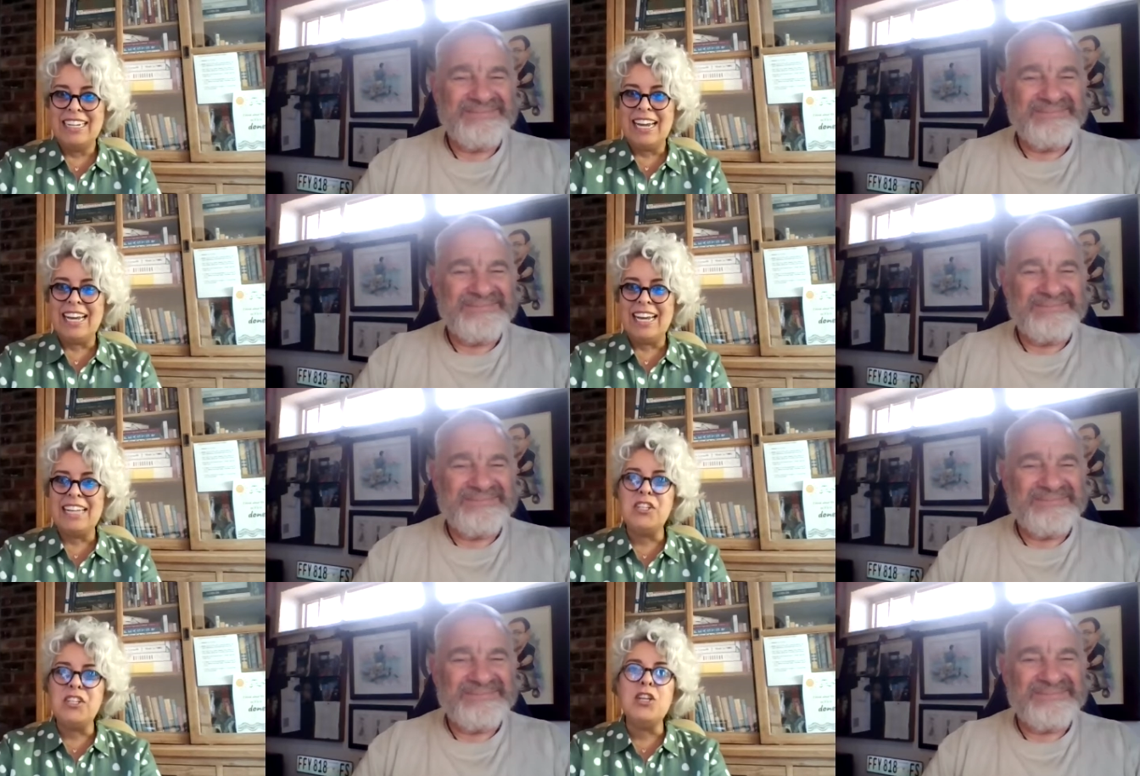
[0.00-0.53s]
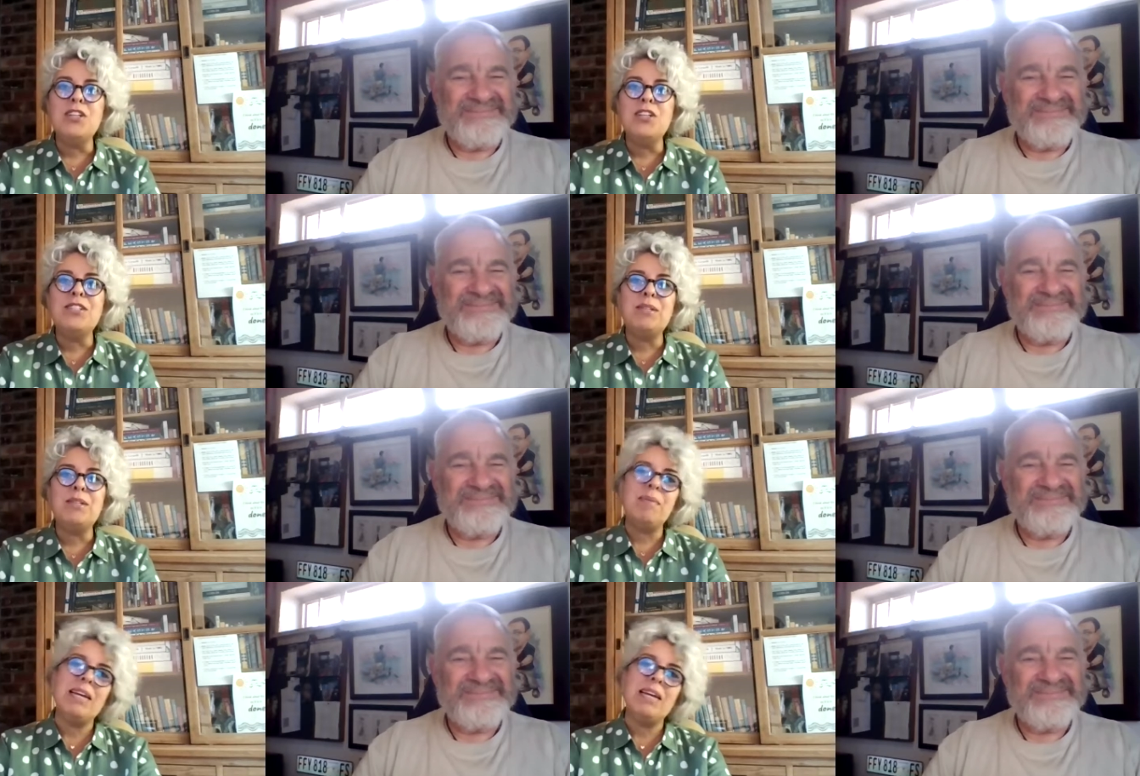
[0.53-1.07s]
Speaker 1: it
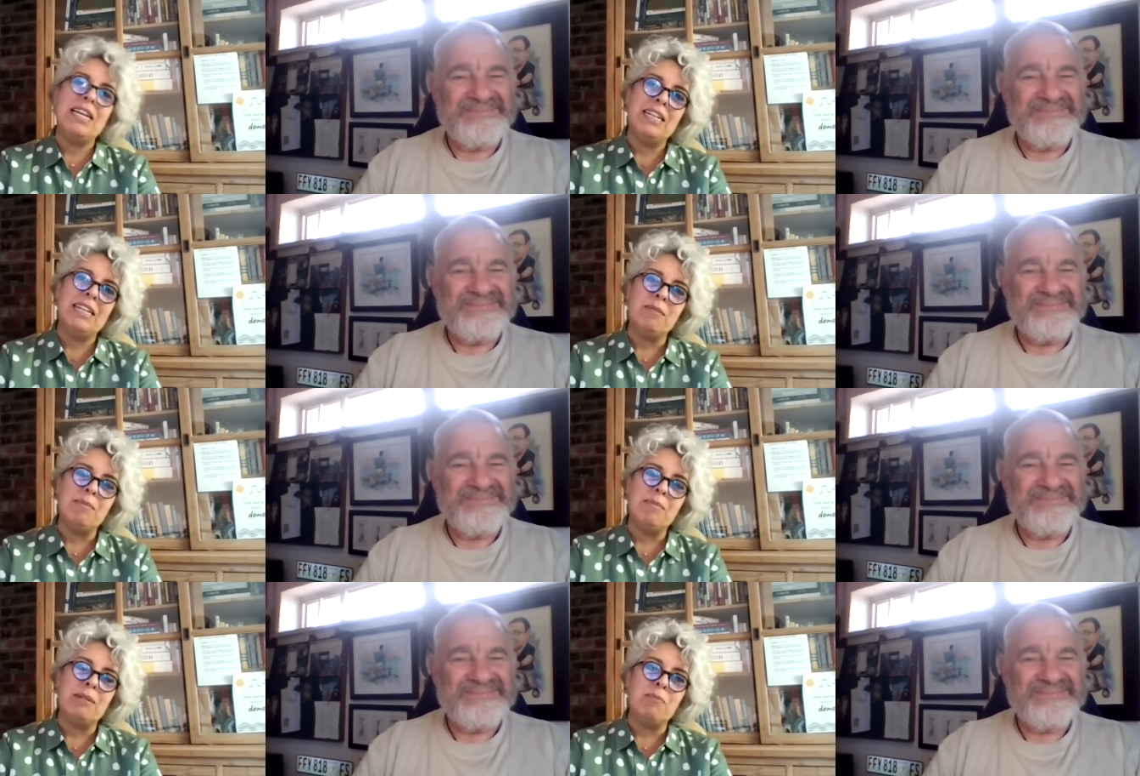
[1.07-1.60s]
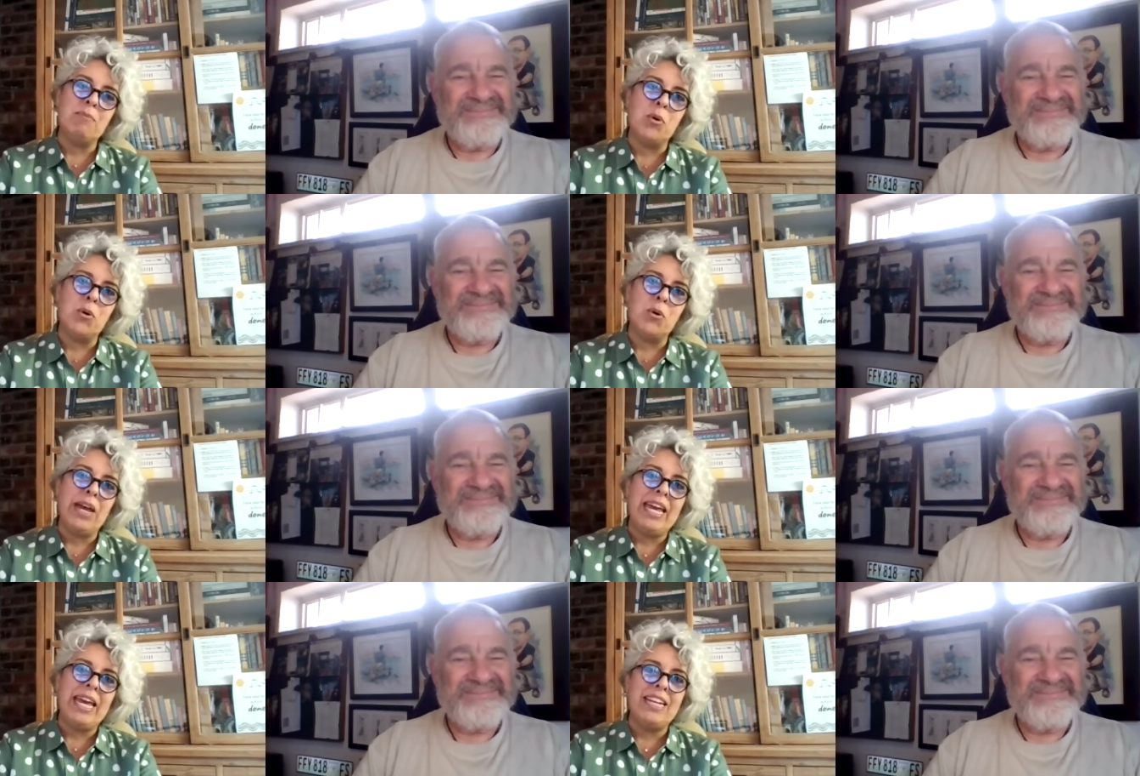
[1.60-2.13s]
used to be a little bit
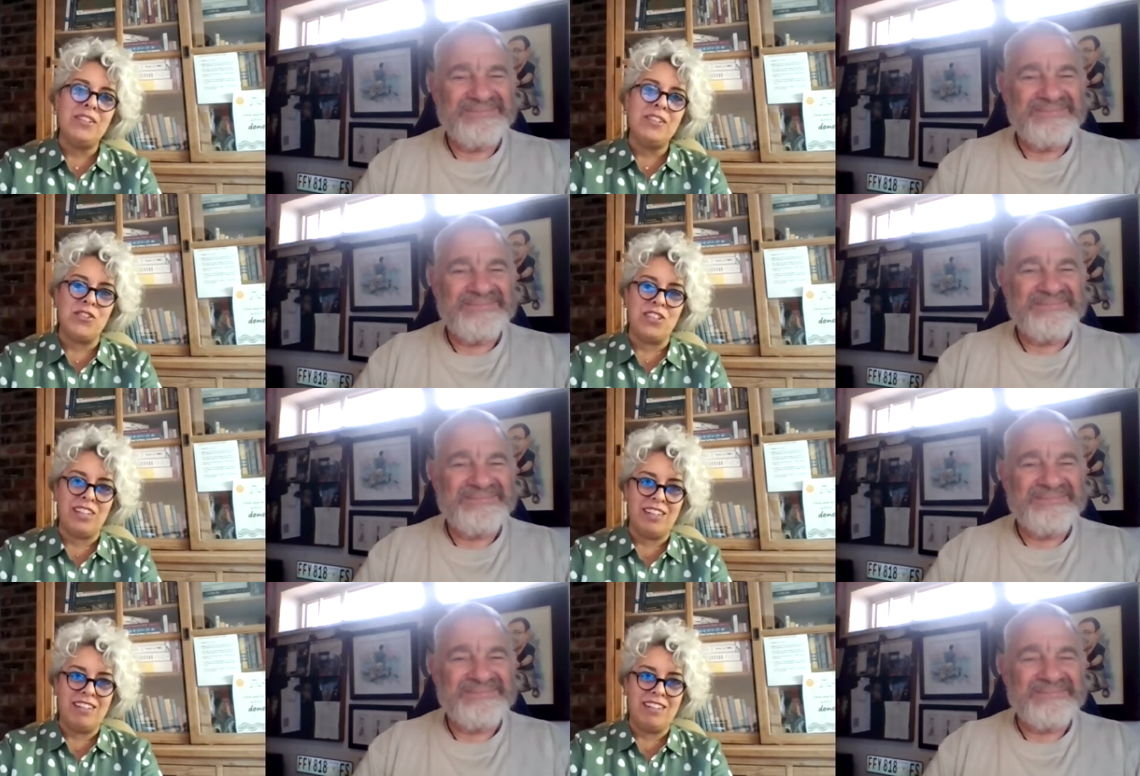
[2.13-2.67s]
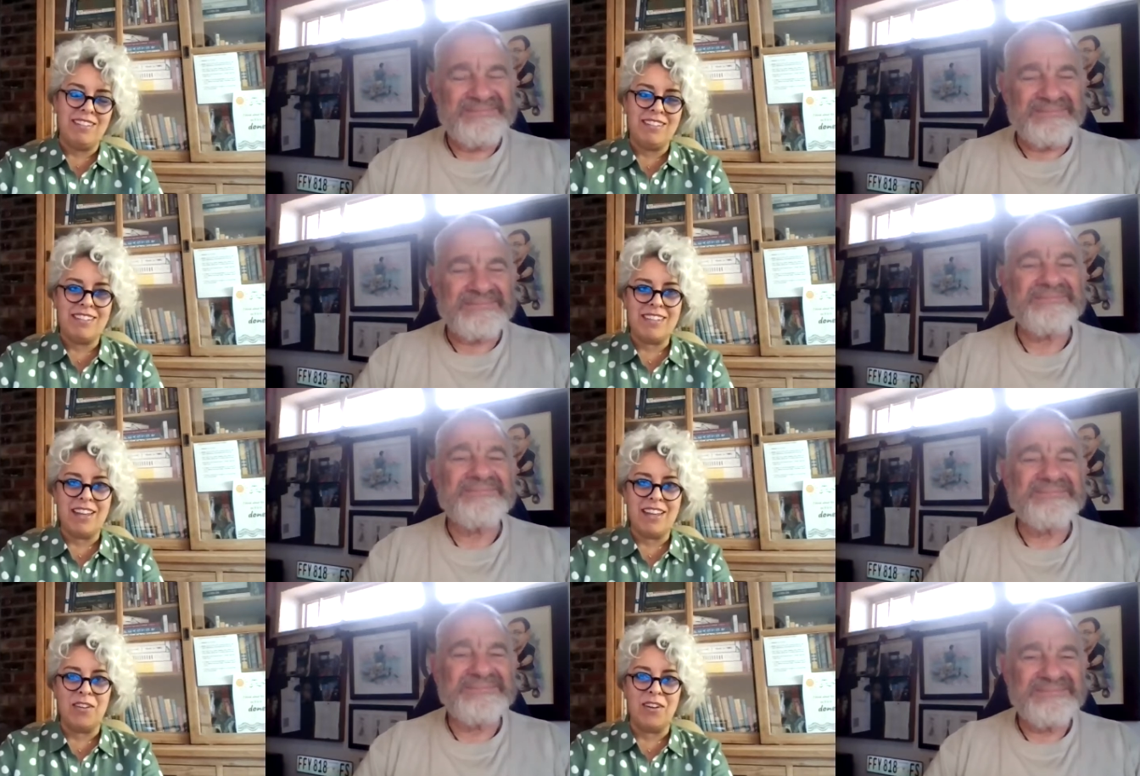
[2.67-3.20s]
more edgy.
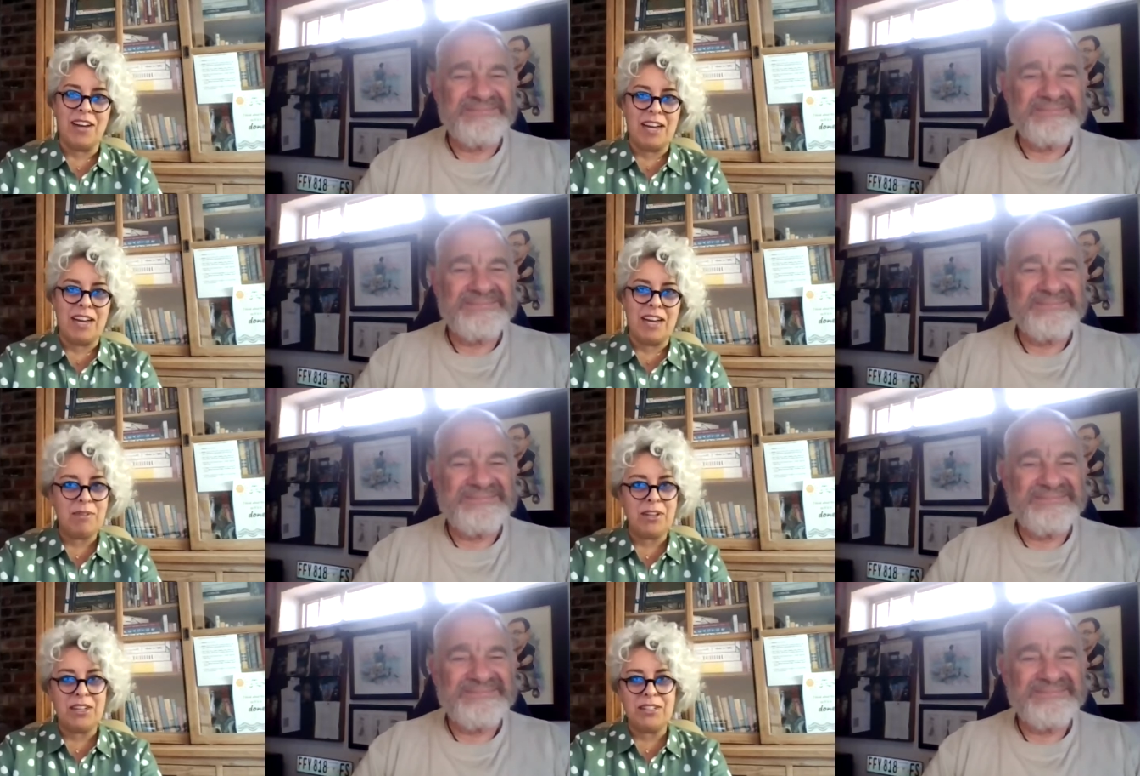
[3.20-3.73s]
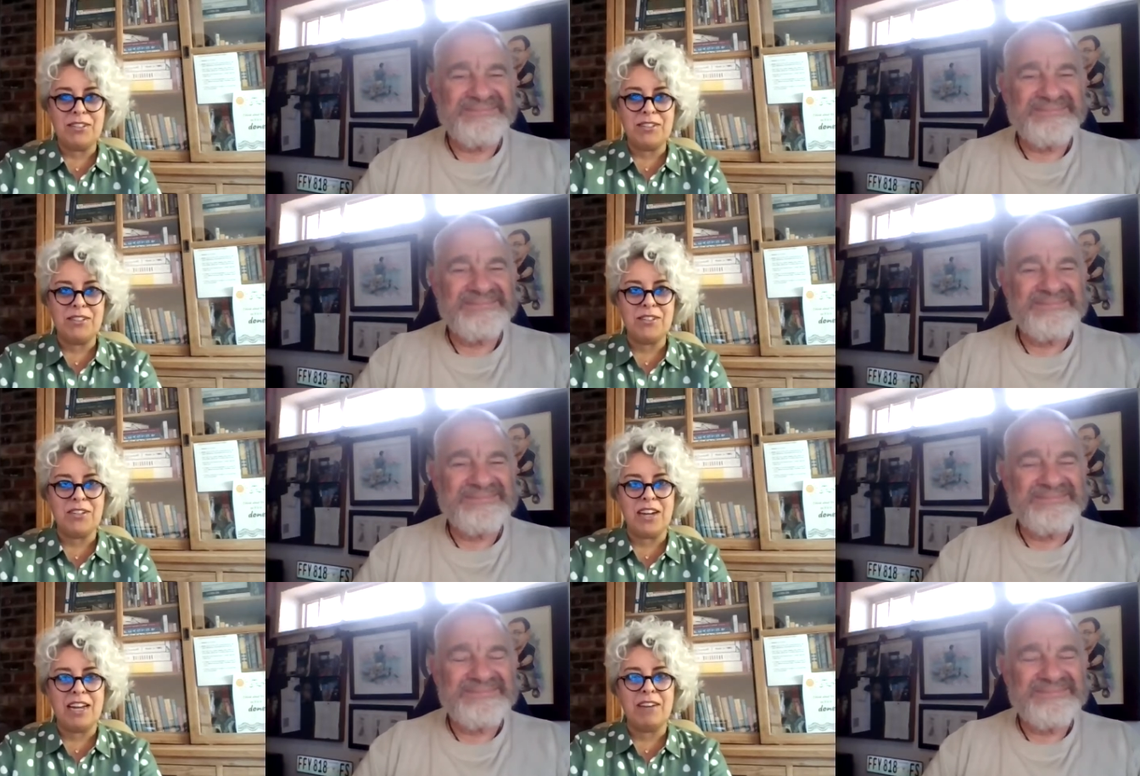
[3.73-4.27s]
So mm. I'm going to
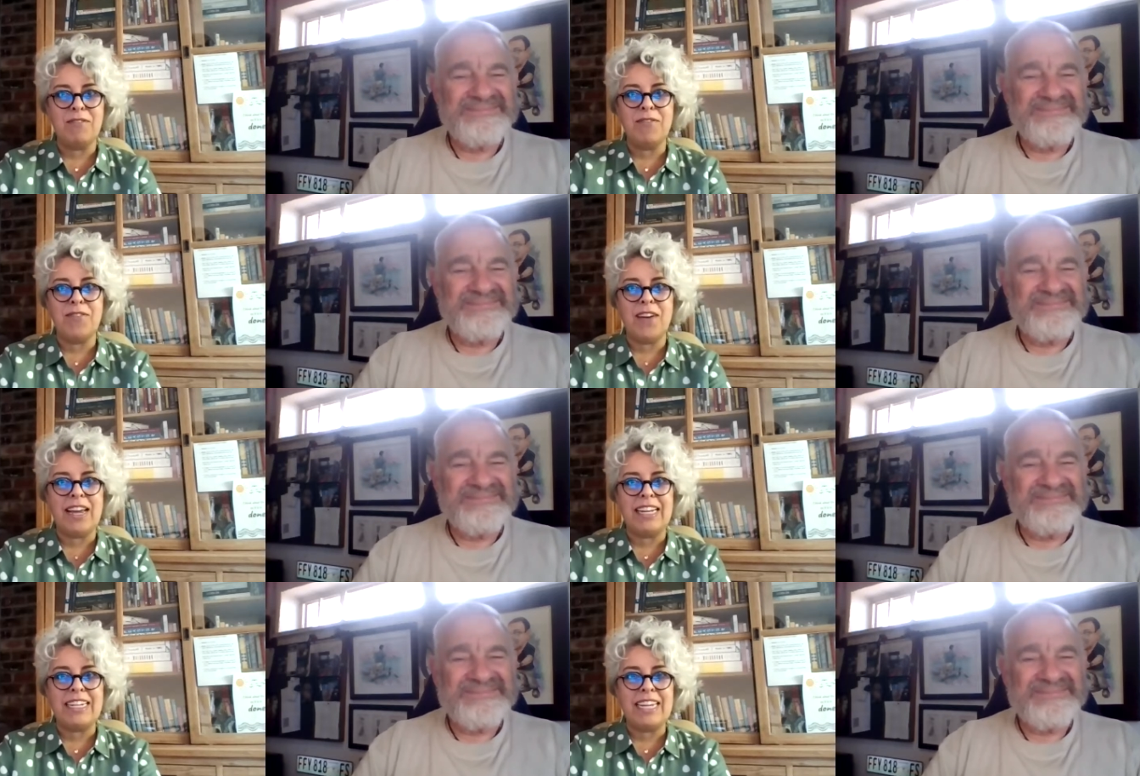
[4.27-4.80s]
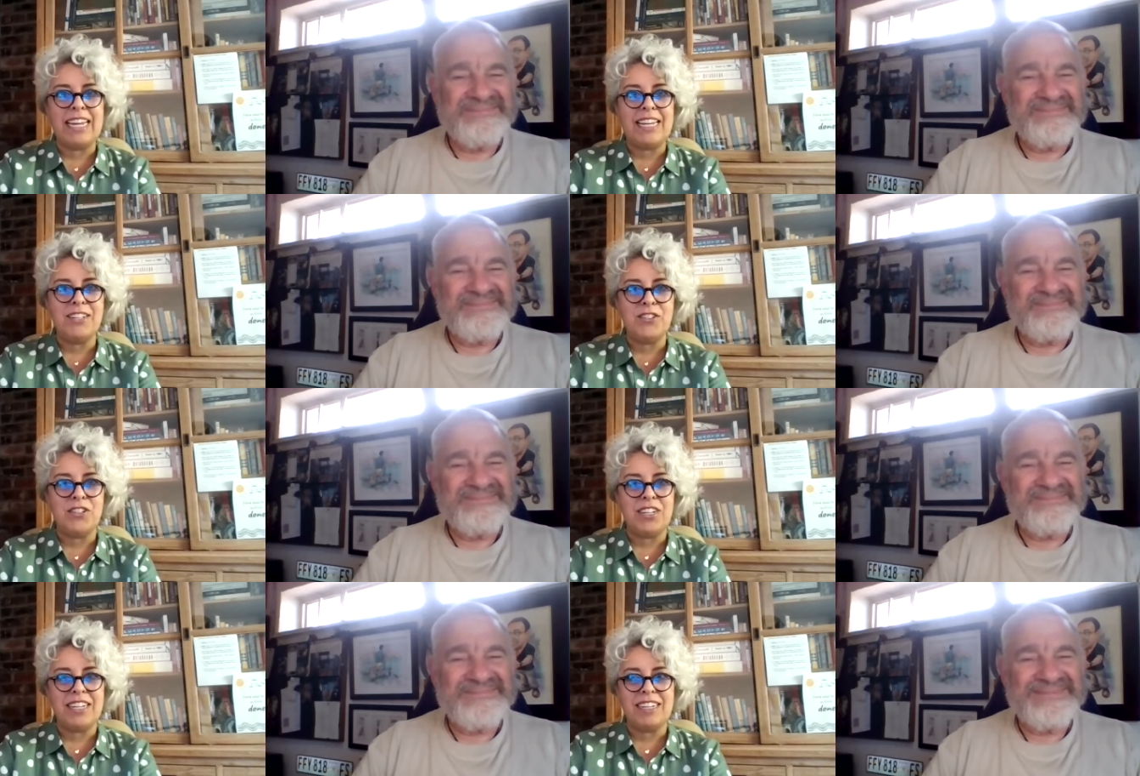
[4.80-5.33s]
try and find edgy